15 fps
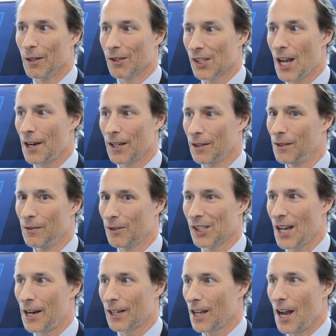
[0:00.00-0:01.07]
It was not
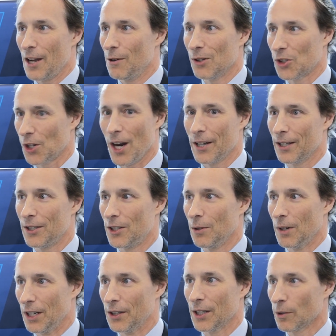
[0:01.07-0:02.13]
a guy who was trying to do
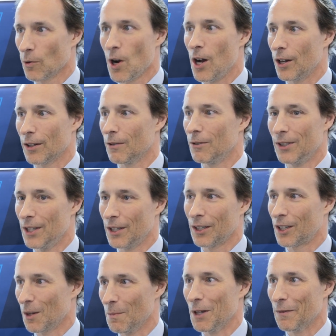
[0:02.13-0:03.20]
anything wrong. He didn't
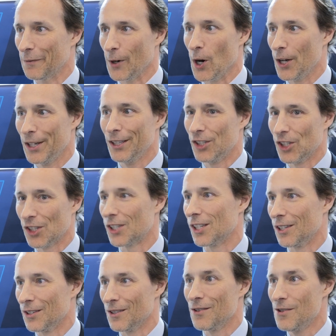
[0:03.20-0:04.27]
commit fraud. He just
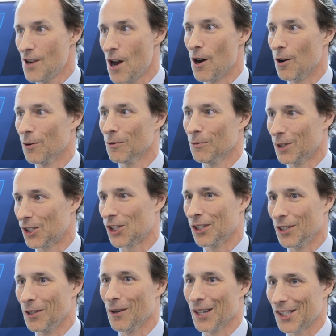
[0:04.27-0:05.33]
didn't know, which in
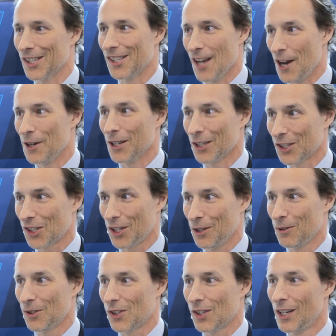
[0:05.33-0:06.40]
the U.S. is not an
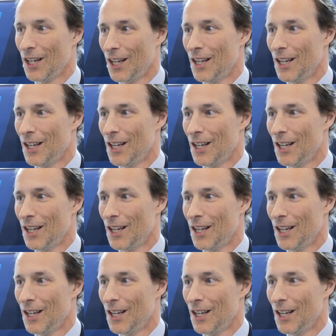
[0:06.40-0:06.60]
excuse.